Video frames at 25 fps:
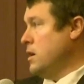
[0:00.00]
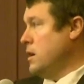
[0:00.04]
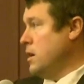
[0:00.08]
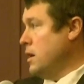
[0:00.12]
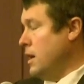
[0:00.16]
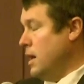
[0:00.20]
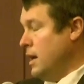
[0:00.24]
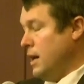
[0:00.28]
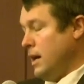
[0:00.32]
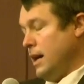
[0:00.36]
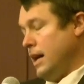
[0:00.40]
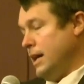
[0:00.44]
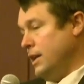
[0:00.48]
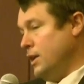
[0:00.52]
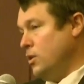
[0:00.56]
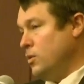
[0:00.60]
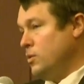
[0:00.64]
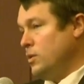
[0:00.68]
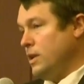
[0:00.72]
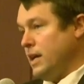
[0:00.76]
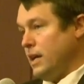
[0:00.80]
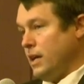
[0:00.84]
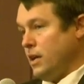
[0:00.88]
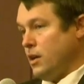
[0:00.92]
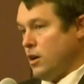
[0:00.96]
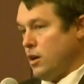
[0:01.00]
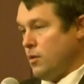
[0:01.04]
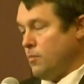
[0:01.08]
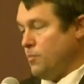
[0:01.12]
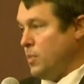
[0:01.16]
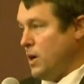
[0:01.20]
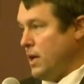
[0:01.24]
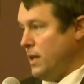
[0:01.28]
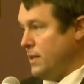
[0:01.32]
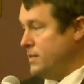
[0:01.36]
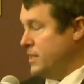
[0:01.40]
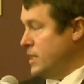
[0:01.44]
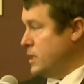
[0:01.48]
Uh, I don't like
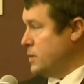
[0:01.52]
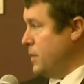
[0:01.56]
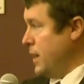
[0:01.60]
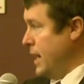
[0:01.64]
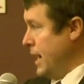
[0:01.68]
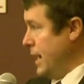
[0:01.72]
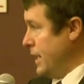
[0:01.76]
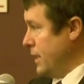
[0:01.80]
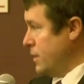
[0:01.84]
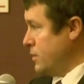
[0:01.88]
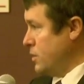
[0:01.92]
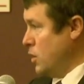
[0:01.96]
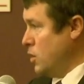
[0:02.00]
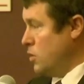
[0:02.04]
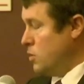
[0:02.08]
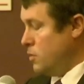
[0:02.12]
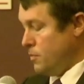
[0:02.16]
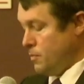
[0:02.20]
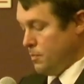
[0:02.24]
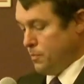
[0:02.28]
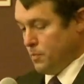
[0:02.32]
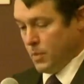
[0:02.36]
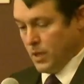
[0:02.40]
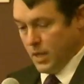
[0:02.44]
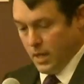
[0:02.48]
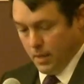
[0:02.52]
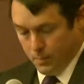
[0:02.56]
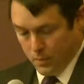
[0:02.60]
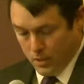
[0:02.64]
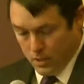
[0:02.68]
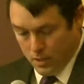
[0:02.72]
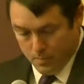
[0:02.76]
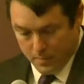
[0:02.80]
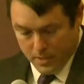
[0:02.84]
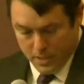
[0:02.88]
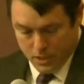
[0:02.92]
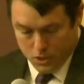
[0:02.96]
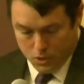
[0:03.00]
politics by anecdote, but I'm
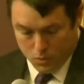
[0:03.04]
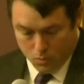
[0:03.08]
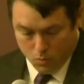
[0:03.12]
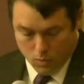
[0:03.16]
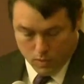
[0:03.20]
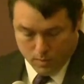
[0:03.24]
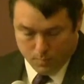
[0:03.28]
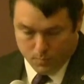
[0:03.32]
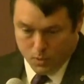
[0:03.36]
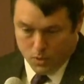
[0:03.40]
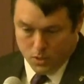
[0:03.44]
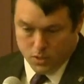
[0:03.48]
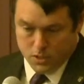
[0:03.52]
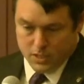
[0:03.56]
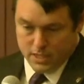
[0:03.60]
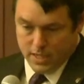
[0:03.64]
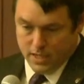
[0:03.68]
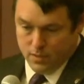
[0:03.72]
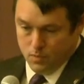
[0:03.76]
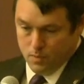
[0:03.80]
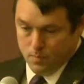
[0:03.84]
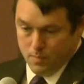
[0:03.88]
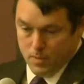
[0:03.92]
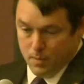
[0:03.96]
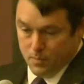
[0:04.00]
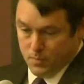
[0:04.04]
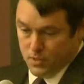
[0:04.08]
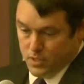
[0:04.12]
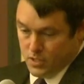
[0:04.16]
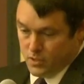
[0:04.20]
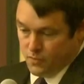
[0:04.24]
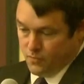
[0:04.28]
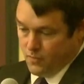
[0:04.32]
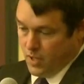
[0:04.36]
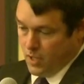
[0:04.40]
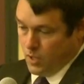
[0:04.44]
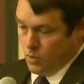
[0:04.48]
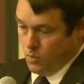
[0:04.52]
going to mention one person. I remember
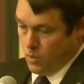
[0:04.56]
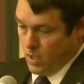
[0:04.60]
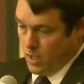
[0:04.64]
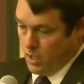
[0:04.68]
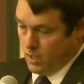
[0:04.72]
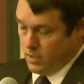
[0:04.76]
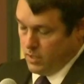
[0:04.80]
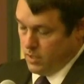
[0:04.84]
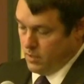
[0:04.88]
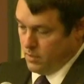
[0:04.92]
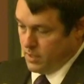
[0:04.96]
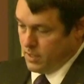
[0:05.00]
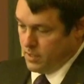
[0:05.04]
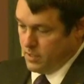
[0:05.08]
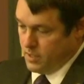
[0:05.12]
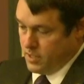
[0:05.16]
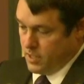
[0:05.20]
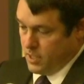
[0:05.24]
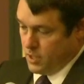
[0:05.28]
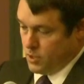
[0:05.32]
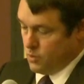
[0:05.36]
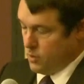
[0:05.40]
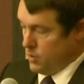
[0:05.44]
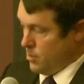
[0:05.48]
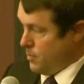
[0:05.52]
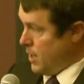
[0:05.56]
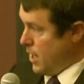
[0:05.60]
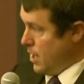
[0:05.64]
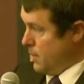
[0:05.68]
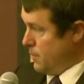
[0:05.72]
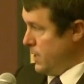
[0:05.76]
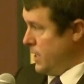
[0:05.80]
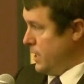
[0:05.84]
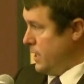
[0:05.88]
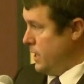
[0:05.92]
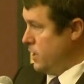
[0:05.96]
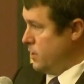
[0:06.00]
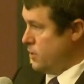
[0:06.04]
this very well. They're a constituent of mine
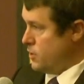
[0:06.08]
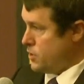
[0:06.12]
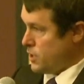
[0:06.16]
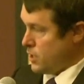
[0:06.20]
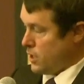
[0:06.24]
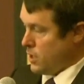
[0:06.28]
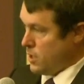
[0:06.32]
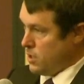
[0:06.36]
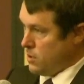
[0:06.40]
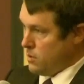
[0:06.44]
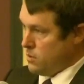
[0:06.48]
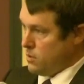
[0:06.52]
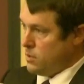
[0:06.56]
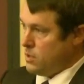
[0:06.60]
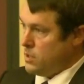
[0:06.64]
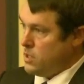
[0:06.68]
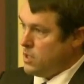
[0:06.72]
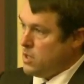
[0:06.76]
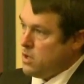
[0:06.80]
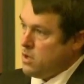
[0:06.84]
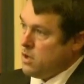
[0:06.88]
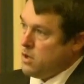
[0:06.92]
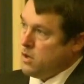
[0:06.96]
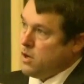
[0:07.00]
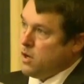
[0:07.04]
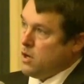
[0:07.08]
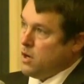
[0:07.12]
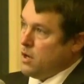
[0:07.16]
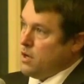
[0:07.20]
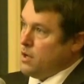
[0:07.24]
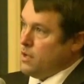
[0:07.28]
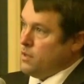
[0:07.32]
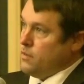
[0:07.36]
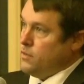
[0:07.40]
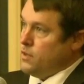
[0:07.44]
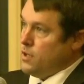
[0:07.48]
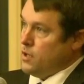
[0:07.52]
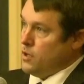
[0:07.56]
many years ago.
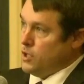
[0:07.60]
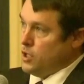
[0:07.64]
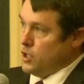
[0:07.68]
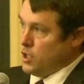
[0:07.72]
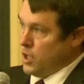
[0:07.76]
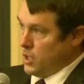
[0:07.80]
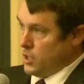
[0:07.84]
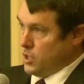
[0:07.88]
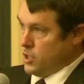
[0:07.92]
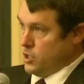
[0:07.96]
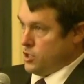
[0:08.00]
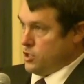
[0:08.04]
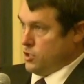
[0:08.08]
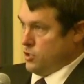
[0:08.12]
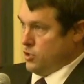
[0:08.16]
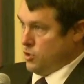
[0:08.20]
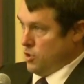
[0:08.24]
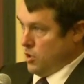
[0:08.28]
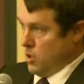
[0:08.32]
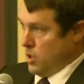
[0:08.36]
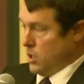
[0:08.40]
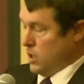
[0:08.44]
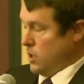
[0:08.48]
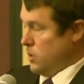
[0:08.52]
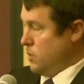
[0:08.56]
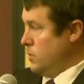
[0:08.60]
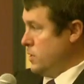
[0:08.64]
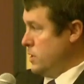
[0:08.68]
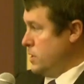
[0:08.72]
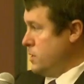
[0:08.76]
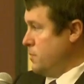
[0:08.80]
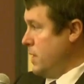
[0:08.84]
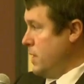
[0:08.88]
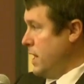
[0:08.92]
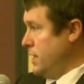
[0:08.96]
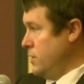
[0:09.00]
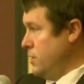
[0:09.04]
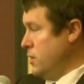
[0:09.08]
Their youngest daughter
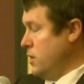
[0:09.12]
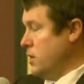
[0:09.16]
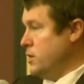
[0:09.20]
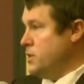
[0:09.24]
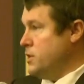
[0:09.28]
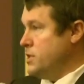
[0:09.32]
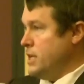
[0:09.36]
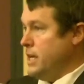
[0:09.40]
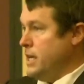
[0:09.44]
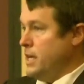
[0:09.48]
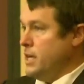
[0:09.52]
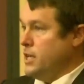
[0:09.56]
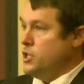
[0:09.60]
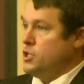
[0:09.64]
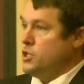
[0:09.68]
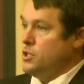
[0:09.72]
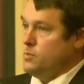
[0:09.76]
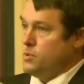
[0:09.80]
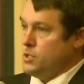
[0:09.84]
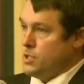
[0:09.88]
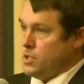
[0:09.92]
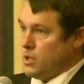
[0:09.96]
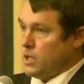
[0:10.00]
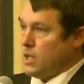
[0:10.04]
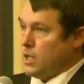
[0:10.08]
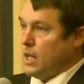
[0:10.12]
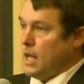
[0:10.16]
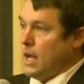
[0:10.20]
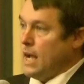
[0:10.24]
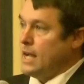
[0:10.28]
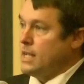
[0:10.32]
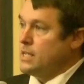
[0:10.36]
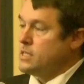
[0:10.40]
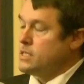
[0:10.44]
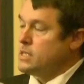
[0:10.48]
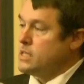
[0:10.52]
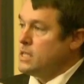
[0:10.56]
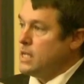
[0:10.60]
was my daughter's age. She was in her
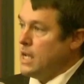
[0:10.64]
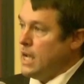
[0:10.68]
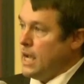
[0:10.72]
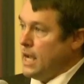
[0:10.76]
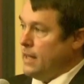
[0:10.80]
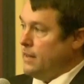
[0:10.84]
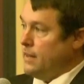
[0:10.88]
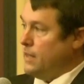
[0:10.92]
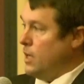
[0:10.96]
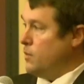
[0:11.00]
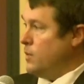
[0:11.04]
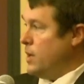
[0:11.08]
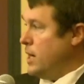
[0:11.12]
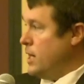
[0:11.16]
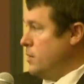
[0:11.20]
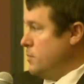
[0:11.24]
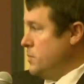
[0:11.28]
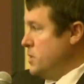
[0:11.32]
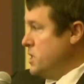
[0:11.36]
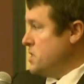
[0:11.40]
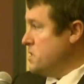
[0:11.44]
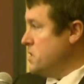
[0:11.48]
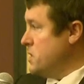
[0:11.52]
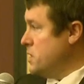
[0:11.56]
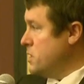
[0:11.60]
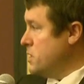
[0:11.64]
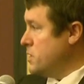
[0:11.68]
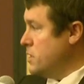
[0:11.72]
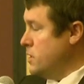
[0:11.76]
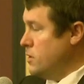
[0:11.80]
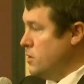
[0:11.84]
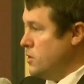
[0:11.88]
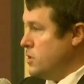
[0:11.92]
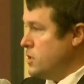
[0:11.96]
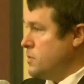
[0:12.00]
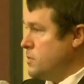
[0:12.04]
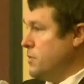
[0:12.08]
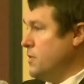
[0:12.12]
class, and they ran a business
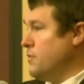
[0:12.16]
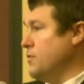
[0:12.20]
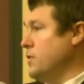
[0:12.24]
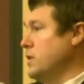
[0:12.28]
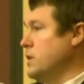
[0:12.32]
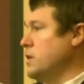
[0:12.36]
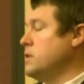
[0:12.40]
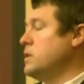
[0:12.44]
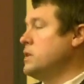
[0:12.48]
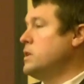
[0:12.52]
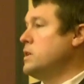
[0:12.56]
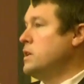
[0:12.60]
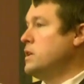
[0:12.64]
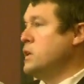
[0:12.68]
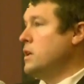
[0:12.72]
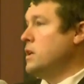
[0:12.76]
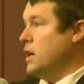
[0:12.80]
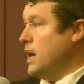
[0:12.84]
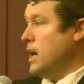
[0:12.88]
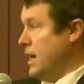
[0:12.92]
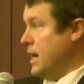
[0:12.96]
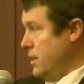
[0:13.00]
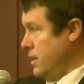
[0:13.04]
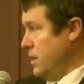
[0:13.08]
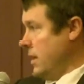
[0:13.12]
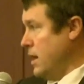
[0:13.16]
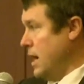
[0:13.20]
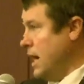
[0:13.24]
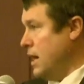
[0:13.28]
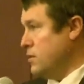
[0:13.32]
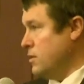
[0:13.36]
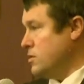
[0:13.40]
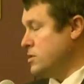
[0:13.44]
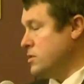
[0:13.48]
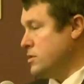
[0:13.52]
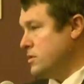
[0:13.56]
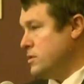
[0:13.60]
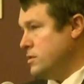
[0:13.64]
in North Smithfield out of their
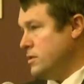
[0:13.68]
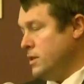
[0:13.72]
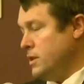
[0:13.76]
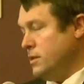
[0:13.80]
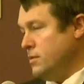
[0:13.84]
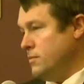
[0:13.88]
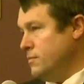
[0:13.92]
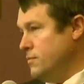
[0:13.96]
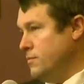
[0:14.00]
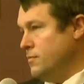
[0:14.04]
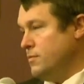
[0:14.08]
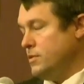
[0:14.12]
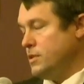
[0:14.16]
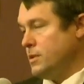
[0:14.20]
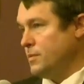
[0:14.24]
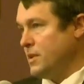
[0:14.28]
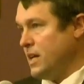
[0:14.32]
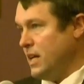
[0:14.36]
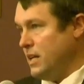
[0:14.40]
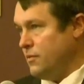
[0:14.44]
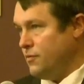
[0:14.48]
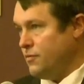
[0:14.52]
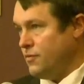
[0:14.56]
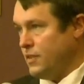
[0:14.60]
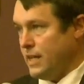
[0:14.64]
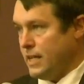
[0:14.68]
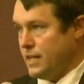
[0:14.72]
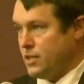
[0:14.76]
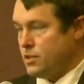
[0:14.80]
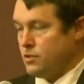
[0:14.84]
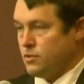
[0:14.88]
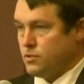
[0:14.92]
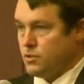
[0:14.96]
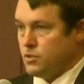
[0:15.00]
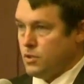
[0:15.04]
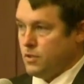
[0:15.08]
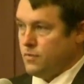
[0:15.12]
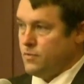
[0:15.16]
house, the, some kind of
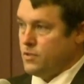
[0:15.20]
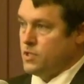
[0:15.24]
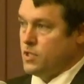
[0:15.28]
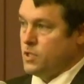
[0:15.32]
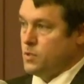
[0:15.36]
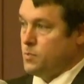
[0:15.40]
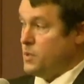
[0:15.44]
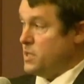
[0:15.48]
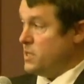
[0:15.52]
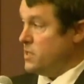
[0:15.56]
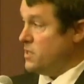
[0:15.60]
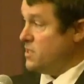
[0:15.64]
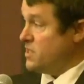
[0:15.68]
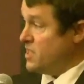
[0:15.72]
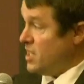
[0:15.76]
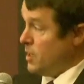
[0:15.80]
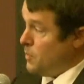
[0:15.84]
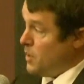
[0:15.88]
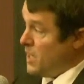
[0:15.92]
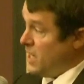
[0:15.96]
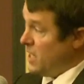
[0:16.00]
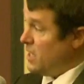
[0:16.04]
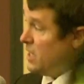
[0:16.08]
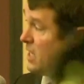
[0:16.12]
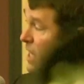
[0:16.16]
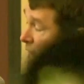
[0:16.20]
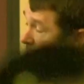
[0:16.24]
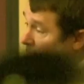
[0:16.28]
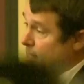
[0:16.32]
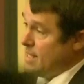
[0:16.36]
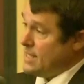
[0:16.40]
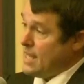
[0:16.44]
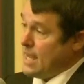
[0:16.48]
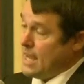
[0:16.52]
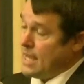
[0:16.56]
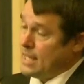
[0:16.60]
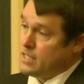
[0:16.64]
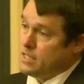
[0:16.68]
financial services business. They paid a lot
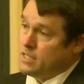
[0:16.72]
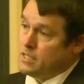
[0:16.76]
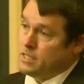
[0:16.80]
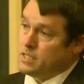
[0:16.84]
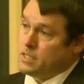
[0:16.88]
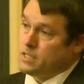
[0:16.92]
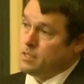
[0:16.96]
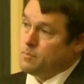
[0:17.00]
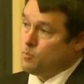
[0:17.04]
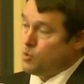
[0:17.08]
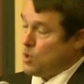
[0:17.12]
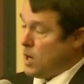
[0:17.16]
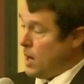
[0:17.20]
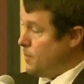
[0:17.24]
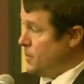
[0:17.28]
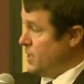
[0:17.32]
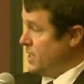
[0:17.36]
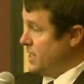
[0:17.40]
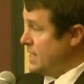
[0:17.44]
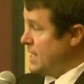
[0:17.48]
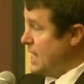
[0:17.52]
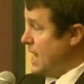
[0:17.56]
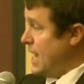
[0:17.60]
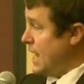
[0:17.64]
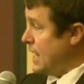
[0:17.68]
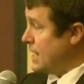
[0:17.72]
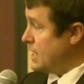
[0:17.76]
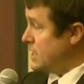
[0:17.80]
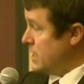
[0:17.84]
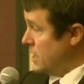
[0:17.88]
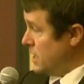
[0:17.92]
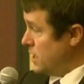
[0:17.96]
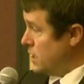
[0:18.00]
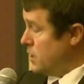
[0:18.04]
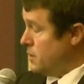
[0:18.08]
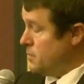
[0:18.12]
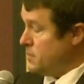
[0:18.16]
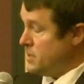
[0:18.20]
in taxes, property tax,
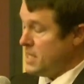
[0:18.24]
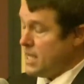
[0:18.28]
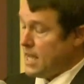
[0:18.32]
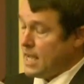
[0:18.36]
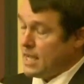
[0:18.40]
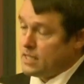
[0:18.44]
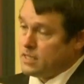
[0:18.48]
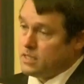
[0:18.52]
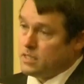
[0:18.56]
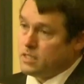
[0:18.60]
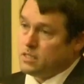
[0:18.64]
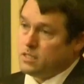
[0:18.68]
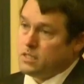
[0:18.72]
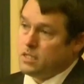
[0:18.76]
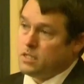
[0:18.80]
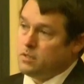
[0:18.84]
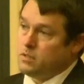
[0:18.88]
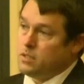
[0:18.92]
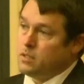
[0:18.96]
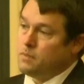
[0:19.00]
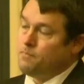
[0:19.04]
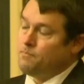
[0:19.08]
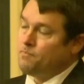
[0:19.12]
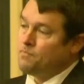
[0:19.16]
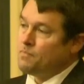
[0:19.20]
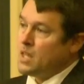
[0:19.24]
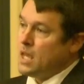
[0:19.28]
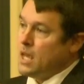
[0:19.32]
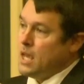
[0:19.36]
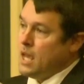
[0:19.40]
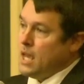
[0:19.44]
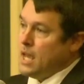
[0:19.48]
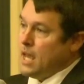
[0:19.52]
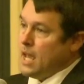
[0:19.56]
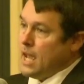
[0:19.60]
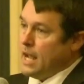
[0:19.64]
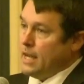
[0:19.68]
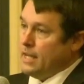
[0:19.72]
income tax, etc.
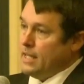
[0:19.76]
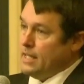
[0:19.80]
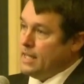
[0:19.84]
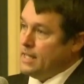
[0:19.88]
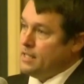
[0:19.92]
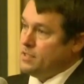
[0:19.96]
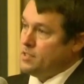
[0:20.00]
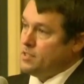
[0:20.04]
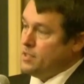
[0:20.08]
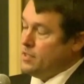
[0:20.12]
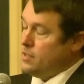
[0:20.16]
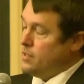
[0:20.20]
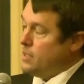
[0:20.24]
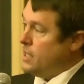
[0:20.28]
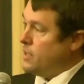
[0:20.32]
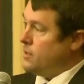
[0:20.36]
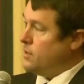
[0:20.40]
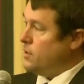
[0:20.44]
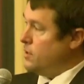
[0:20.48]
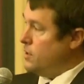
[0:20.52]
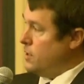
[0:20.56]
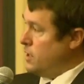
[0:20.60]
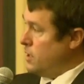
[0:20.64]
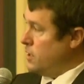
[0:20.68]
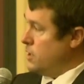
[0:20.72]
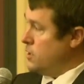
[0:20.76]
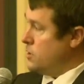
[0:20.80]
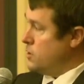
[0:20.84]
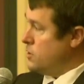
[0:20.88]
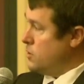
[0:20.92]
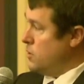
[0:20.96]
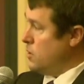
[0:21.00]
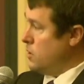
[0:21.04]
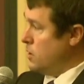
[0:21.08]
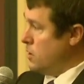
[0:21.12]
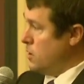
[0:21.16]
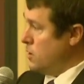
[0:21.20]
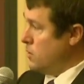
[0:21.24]
And the instant that their youngest
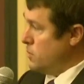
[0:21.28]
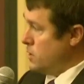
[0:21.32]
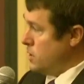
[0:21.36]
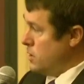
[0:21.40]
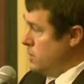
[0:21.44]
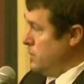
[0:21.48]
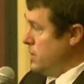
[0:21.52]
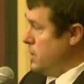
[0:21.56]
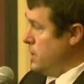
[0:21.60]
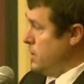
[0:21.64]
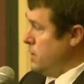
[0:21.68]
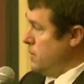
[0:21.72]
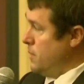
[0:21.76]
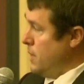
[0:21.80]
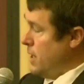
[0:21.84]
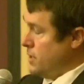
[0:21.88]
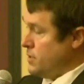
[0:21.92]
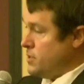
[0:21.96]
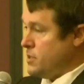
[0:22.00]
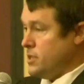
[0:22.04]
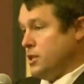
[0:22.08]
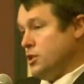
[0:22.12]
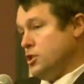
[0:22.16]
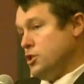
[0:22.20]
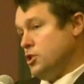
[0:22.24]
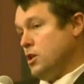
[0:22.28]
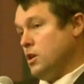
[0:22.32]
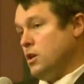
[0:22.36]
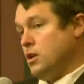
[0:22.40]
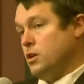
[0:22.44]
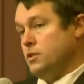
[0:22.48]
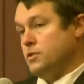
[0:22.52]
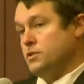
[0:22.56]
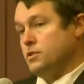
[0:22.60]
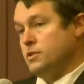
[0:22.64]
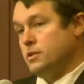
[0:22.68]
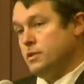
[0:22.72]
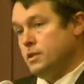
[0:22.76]
daughter was admitted to Mount St.
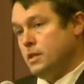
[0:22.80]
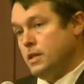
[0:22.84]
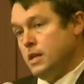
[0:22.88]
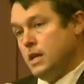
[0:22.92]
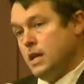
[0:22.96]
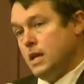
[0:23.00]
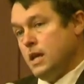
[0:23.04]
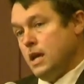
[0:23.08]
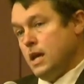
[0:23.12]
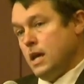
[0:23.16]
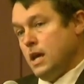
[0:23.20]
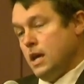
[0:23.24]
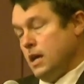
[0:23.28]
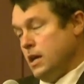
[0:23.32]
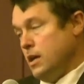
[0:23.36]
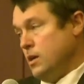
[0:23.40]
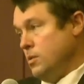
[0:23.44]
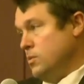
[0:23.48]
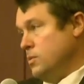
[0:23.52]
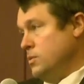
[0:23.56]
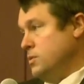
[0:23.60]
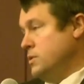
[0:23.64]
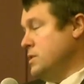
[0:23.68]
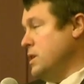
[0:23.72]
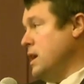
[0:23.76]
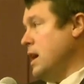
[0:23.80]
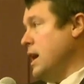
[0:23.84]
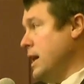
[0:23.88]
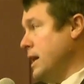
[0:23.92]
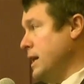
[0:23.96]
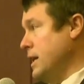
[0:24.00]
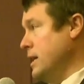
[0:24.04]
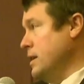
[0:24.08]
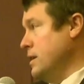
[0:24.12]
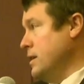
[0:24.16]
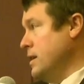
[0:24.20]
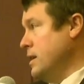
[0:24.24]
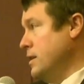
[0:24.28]
Charles in
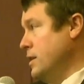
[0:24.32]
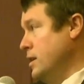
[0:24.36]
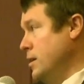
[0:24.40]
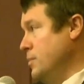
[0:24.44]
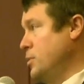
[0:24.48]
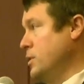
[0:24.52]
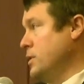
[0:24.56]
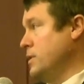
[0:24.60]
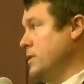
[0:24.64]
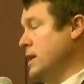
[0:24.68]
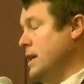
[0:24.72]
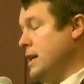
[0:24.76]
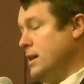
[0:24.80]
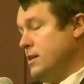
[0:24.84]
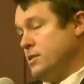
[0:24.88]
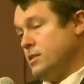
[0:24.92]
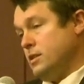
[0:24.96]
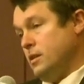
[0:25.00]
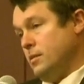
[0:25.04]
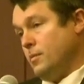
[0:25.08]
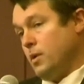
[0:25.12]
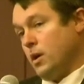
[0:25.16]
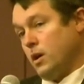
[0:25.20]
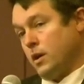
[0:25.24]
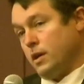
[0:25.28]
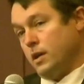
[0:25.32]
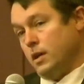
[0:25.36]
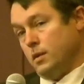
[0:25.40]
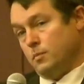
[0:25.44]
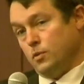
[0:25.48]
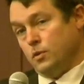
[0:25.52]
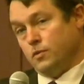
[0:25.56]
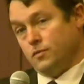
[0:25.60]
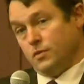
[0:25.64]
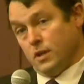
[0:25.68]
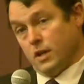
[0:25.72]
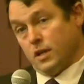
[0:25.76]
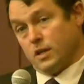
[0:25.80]
Woonsocket, they put their house in the market and
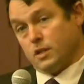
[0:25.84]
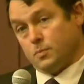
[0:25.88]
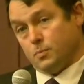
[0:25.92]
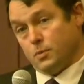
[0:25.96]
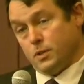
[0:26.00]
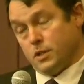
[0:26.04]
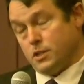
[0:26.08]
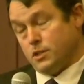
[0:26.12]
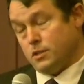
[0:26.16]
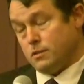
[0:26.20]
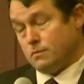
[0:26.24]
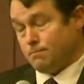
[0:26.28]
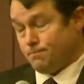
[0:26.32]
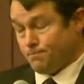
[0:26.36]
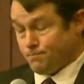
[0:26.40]
moved to Uxbridge.